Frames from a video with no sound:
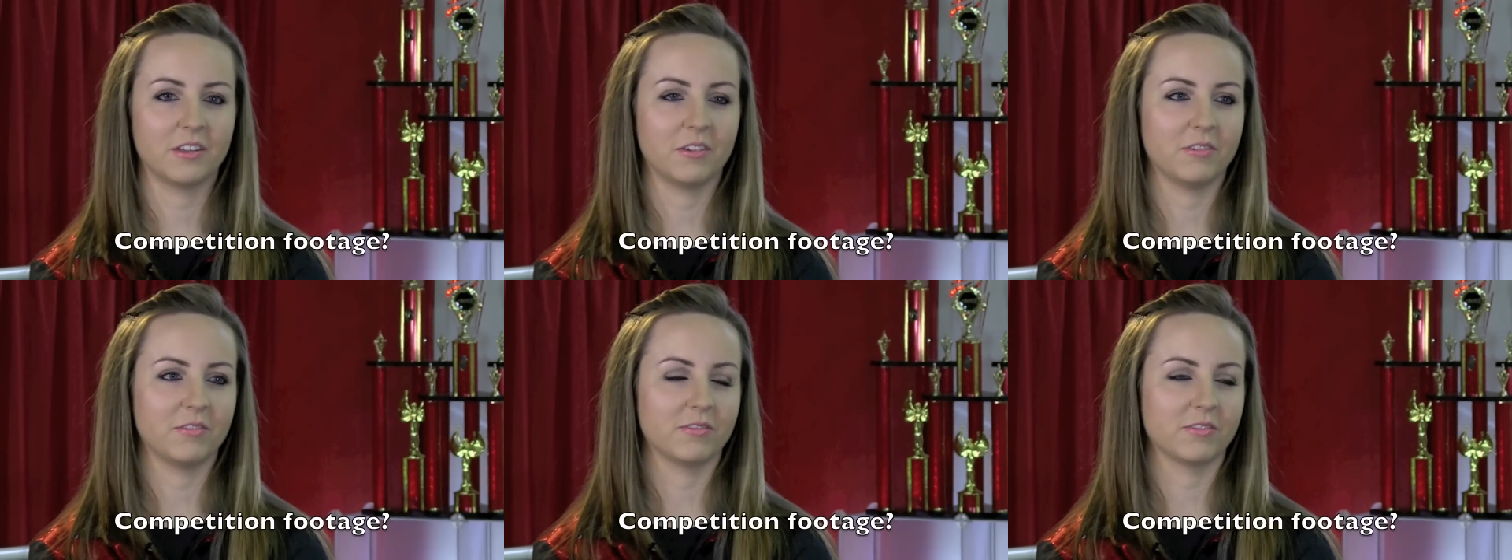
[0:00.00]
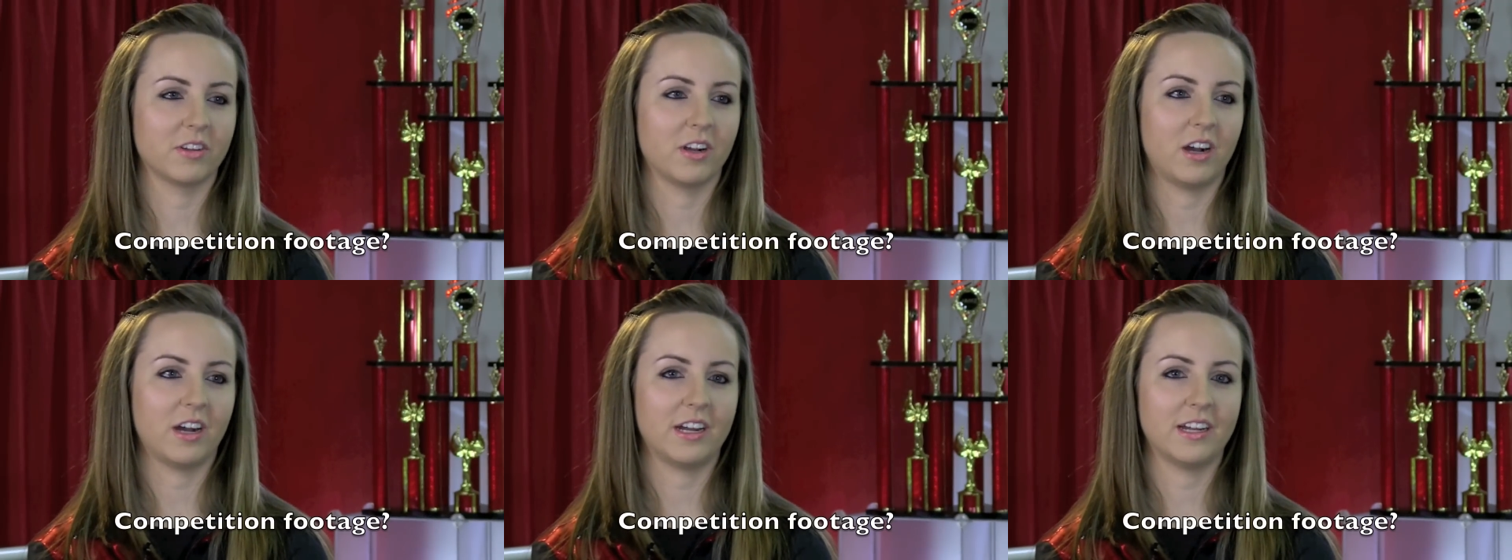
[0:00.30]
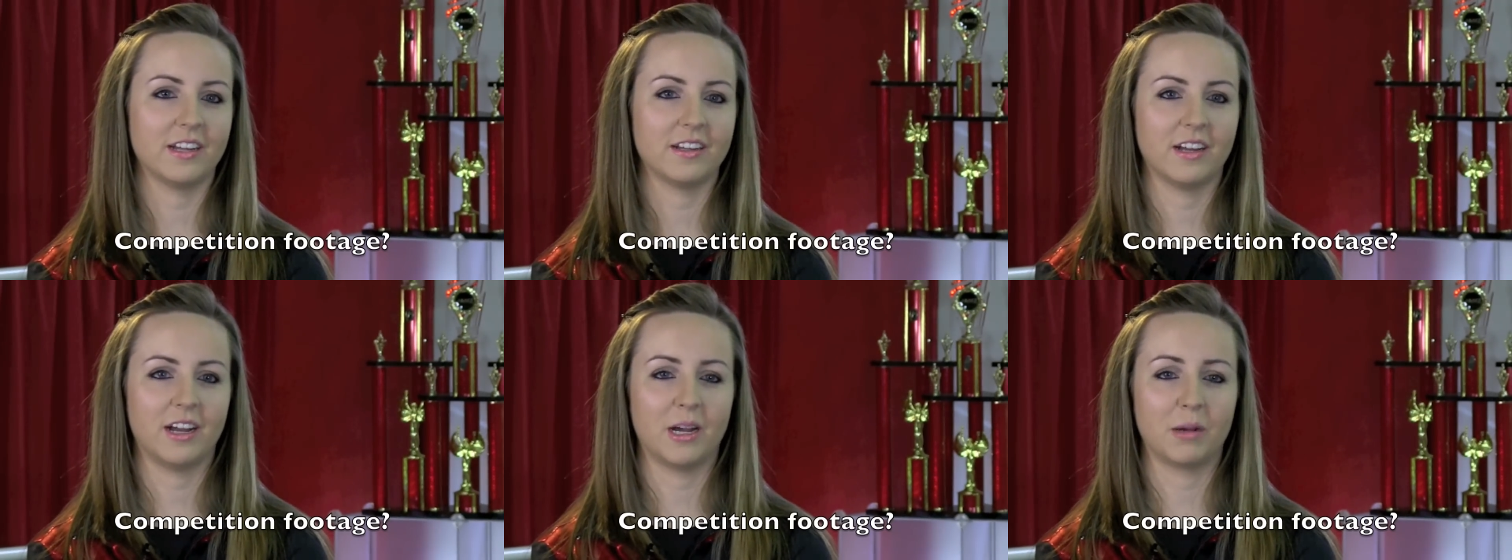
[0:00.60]
You've
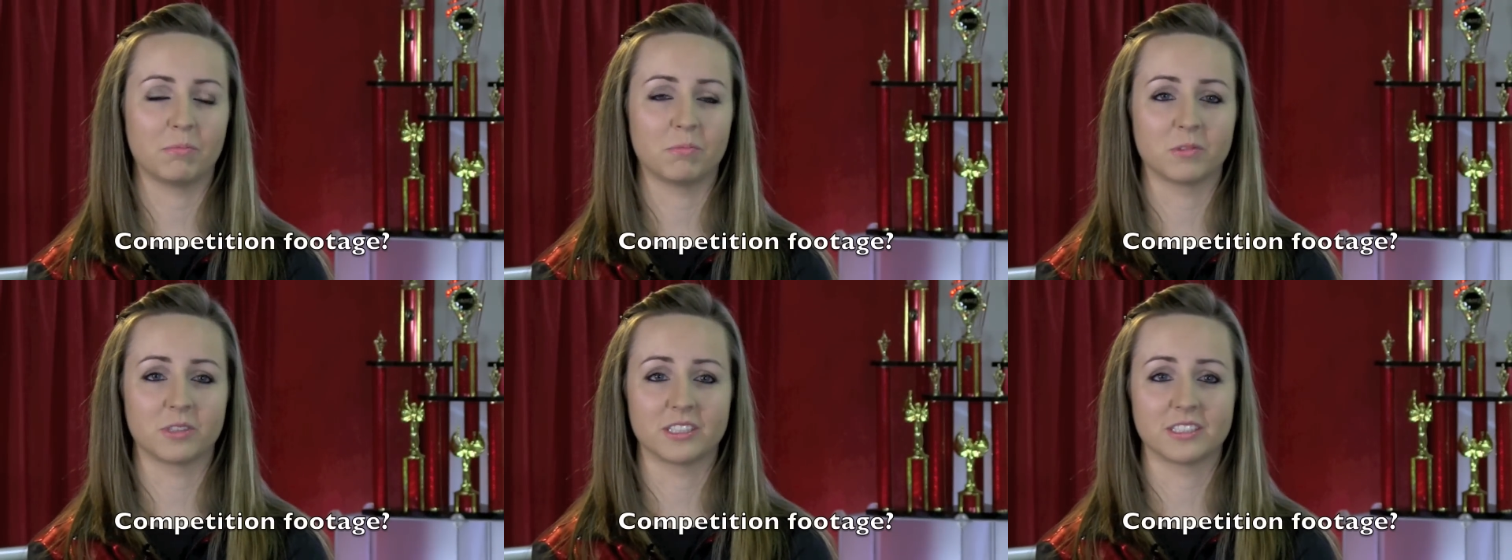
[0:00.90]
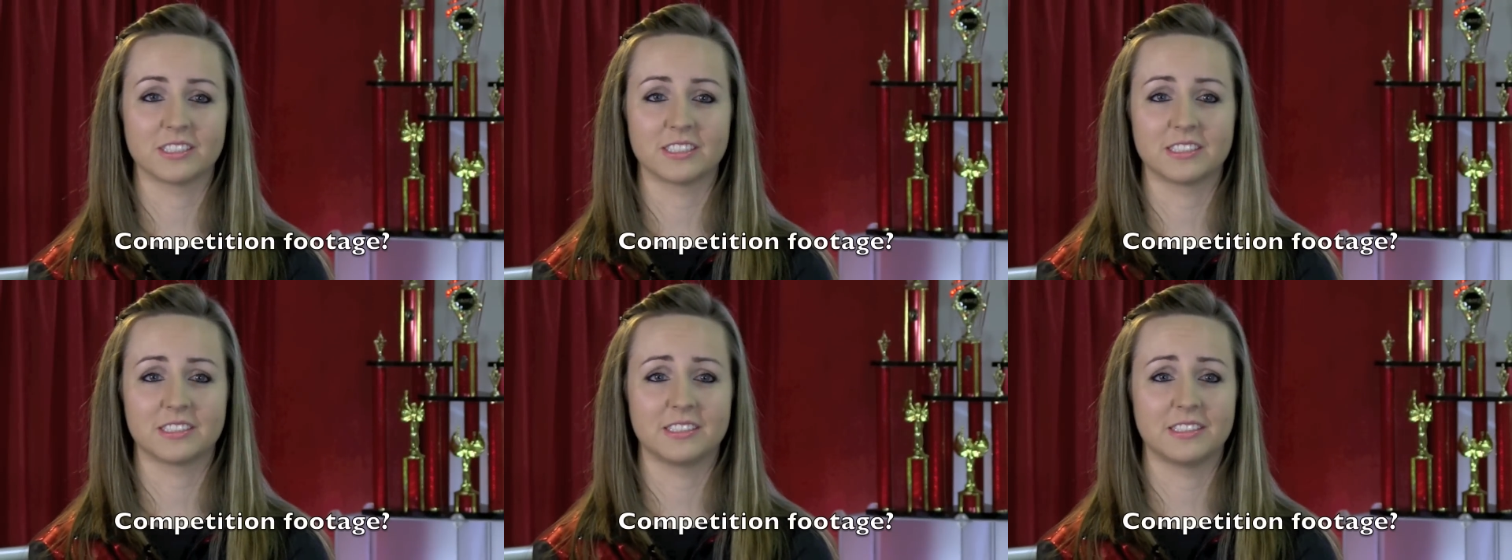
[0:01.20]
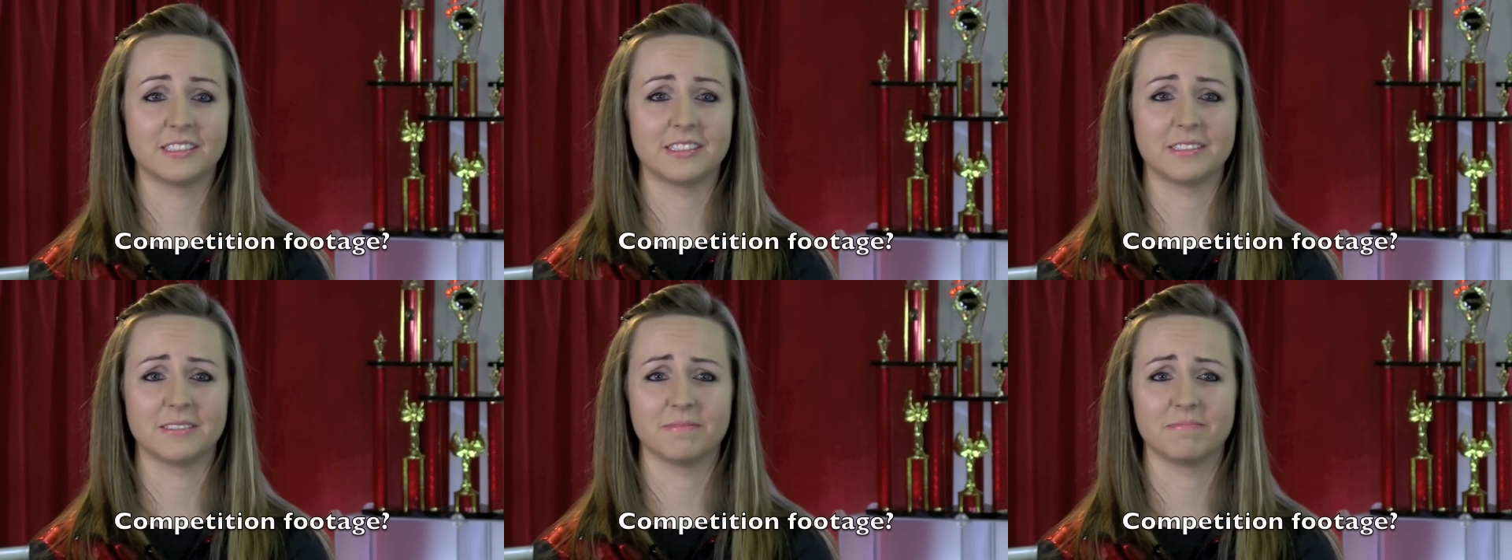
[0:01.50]
got upwards
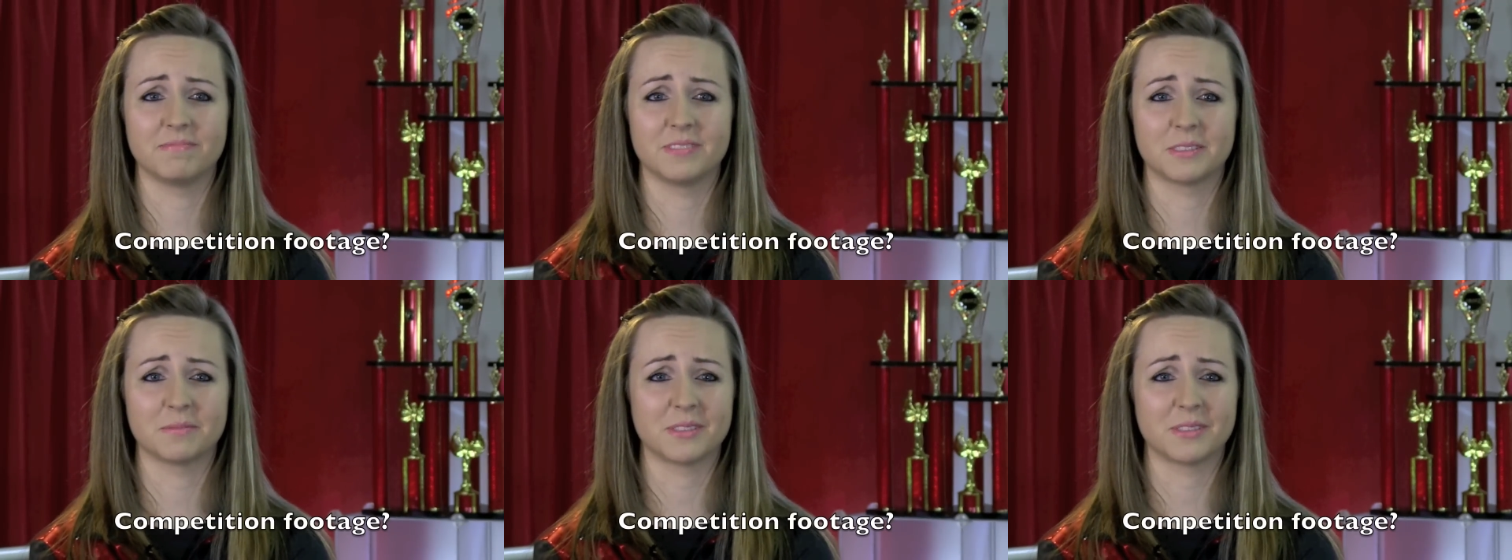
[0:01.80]
to